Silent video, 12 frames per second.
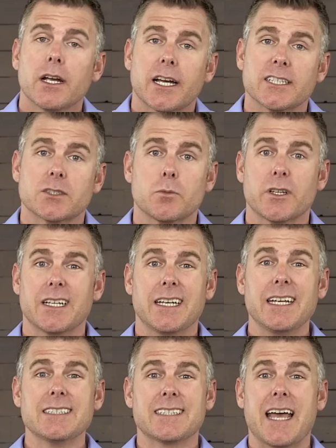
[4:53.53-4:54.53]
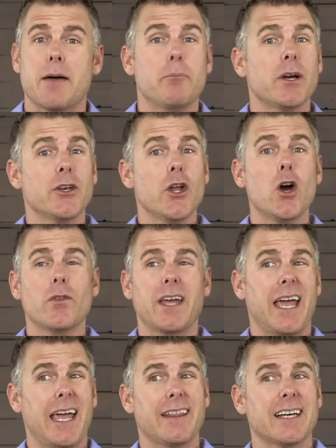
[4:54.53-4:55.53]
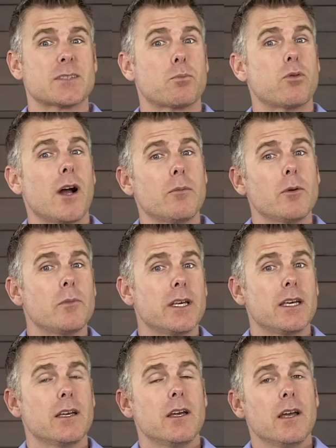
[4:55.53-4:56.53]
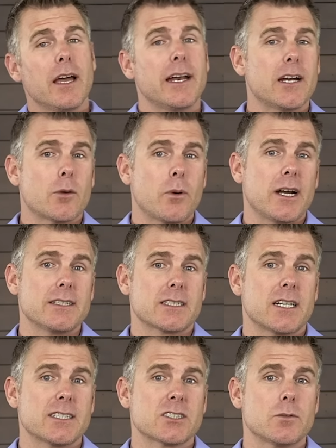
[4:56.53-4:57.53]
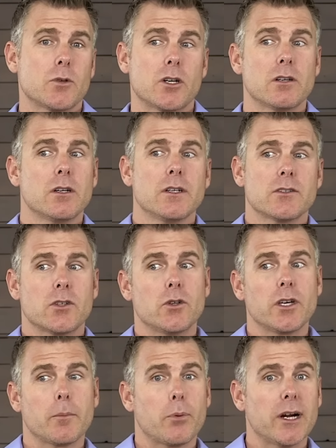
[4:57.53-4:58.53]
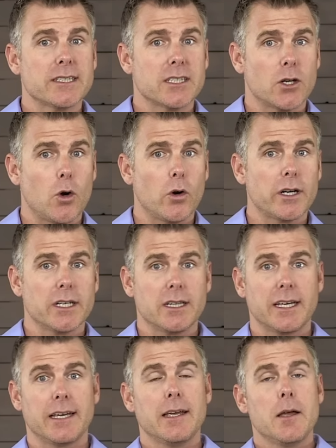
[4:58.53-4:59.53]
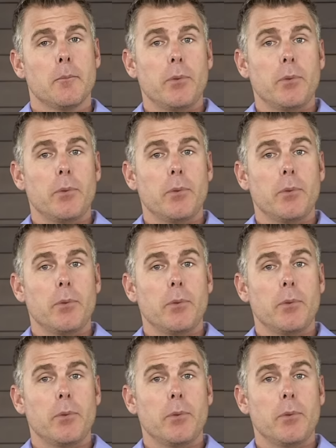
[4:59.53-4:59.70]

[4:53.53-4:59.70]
customer that needs that, but know that, hey, that's probably an enterprise customer, so you can price it accordingly.